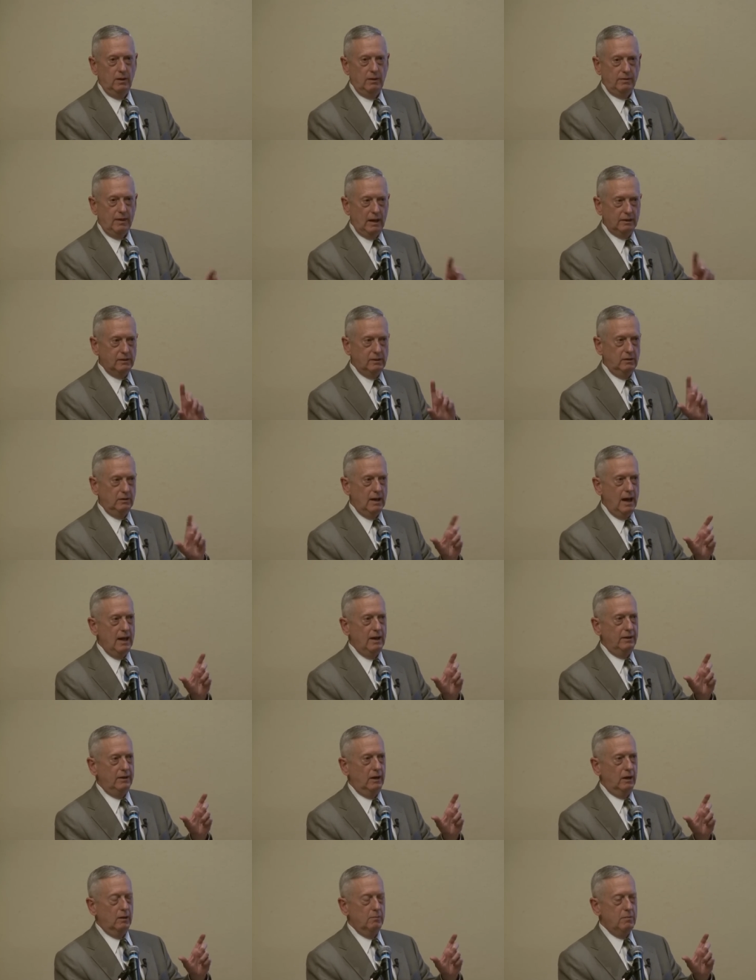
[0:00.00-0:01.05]
That's the
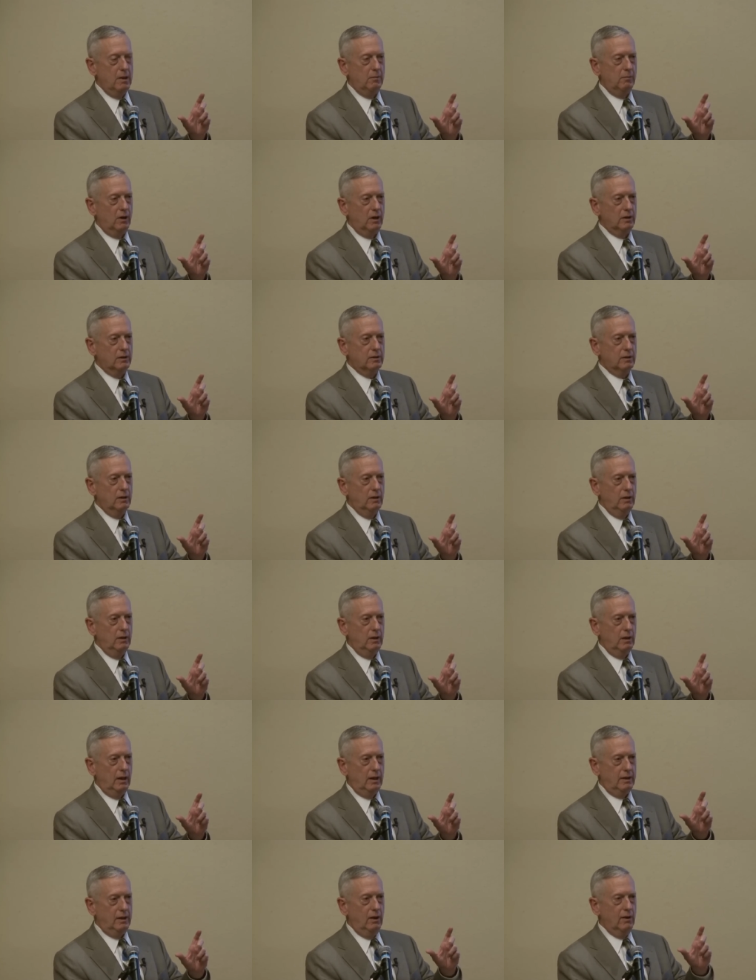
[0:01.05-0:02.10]
United Arab Emirates.
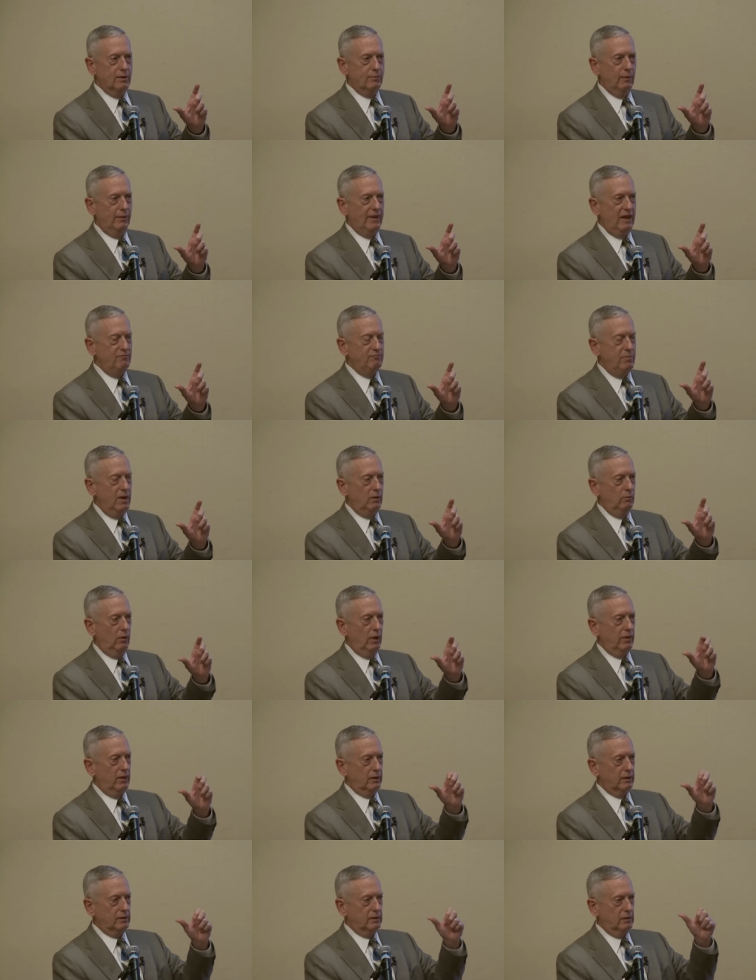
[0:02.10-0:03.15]
And here's when they've been
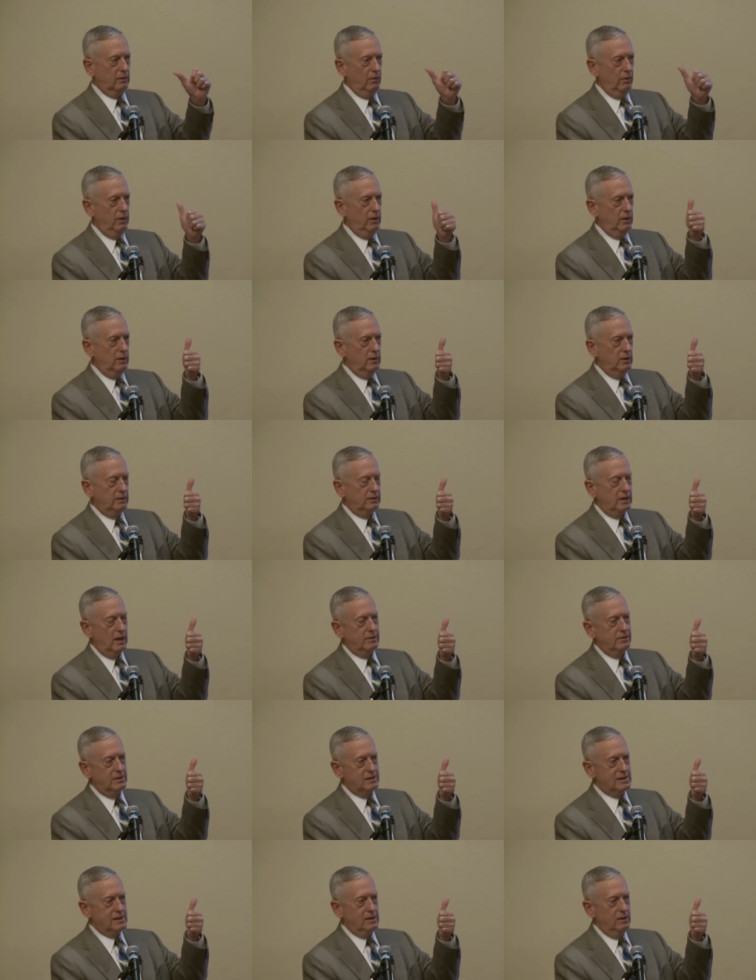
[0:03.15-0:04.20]
with us.
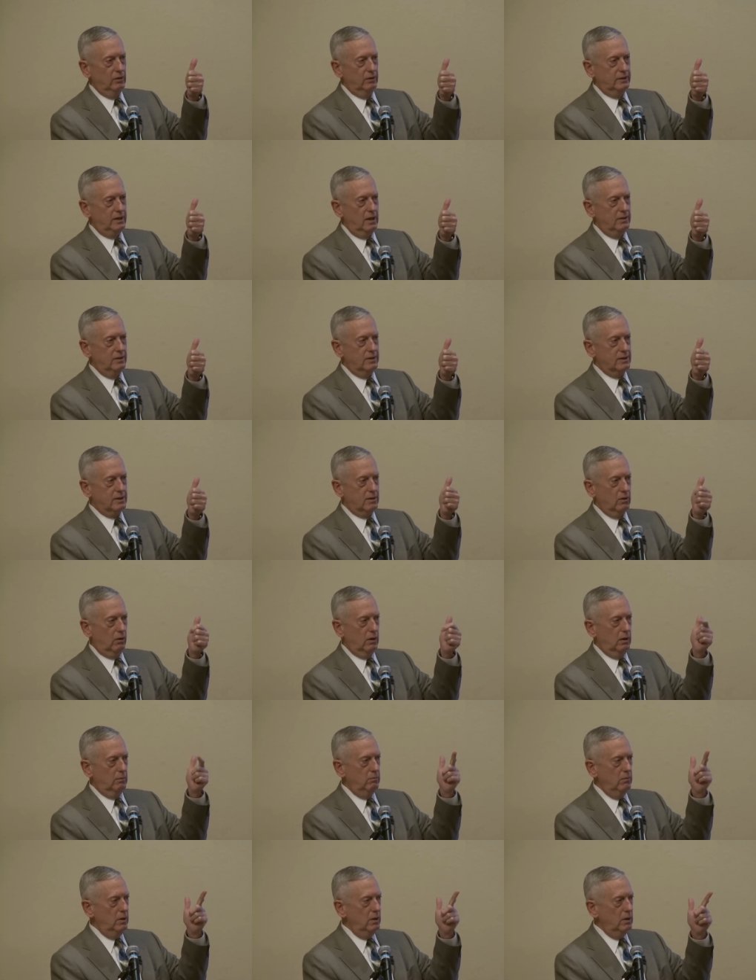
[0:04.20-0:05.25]
Desert Shield, Desert
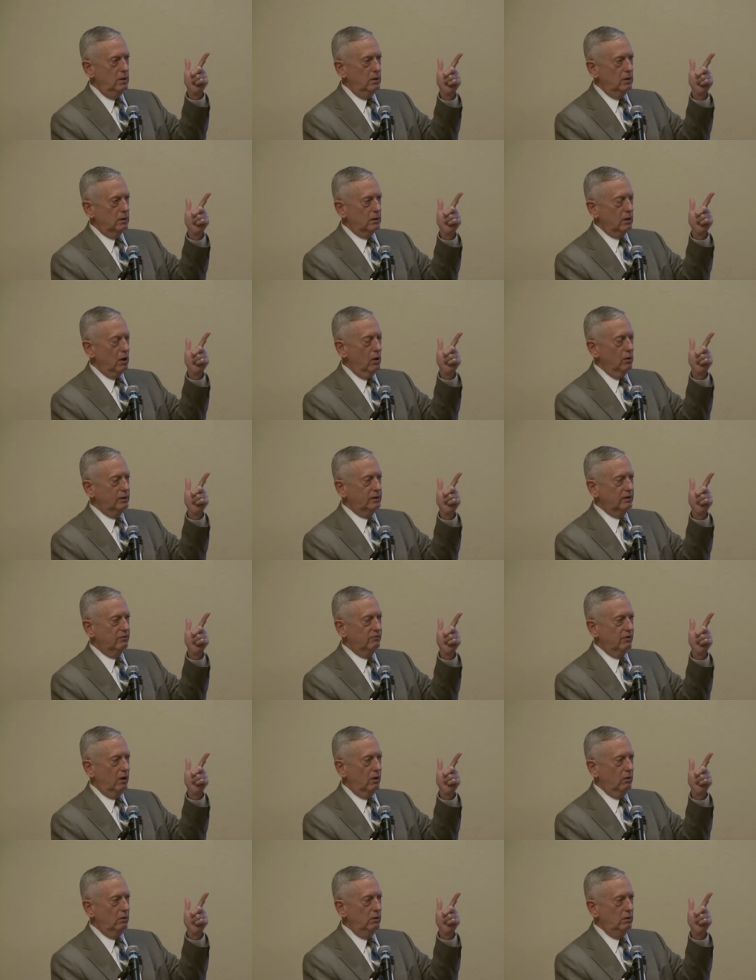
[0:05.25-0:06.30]
Storm,
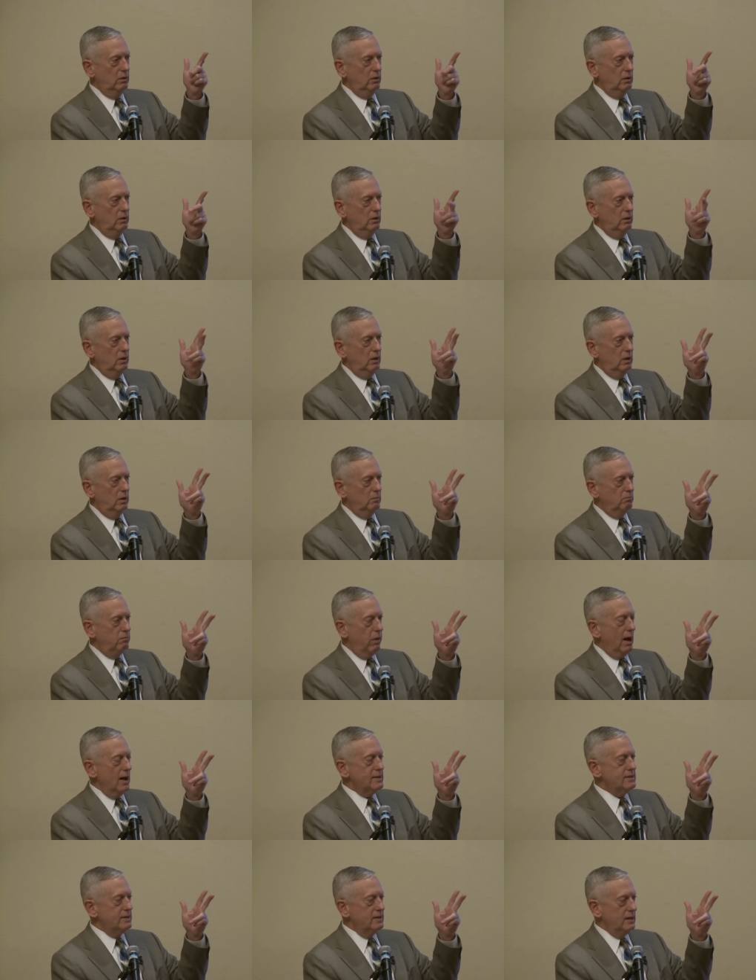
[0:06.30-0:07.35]
Kosovo,
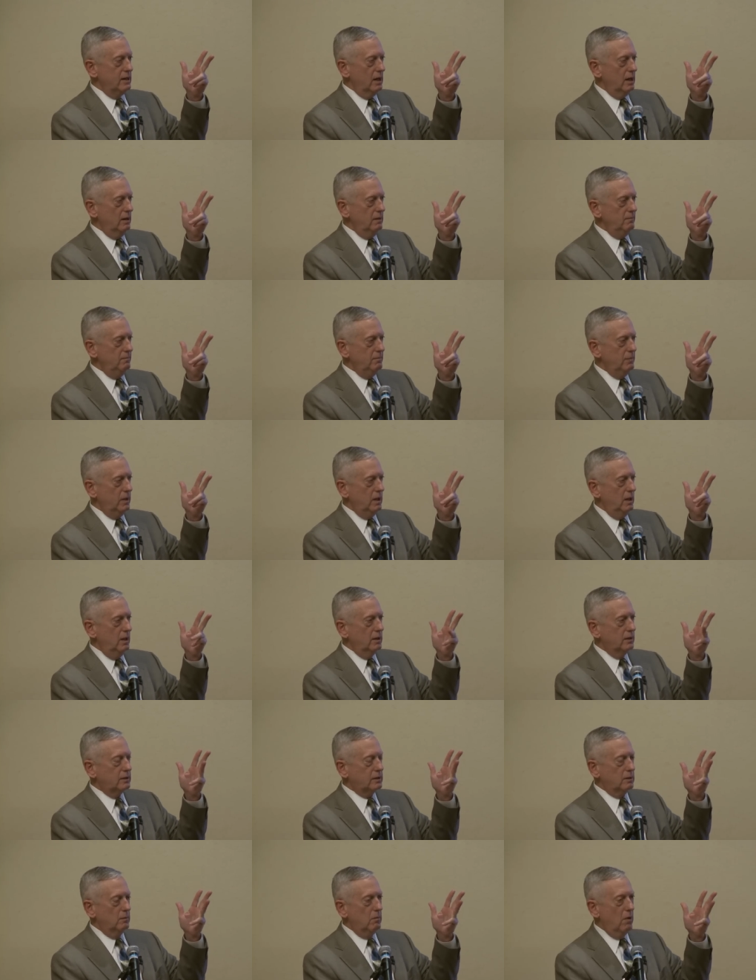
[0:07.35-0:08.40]
Bosnia,
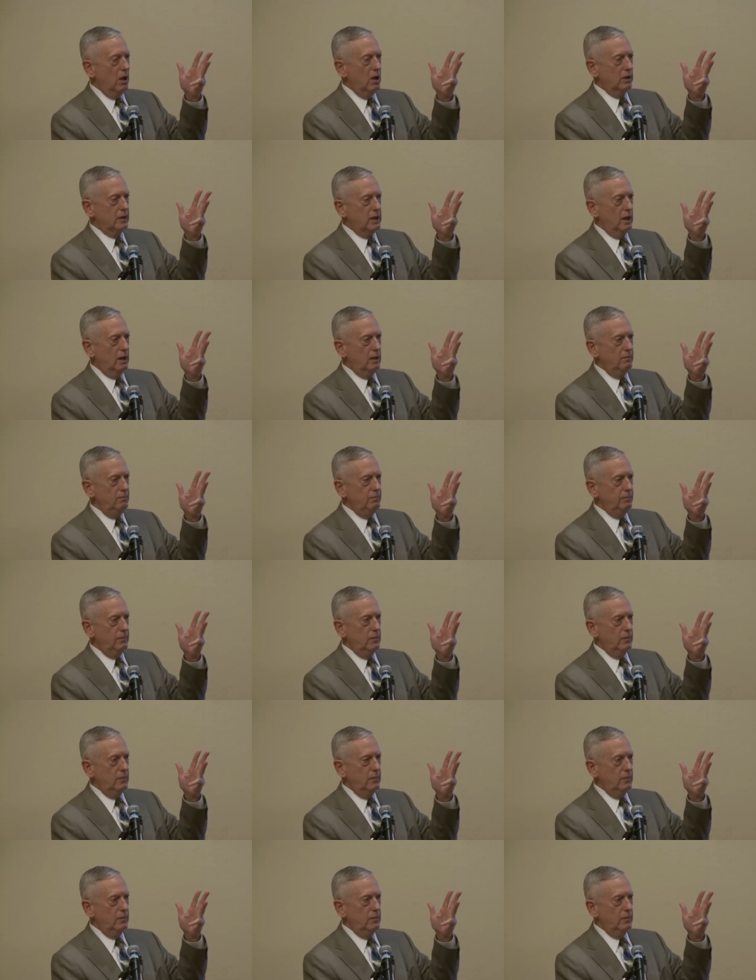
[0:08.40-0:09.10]
Somalia,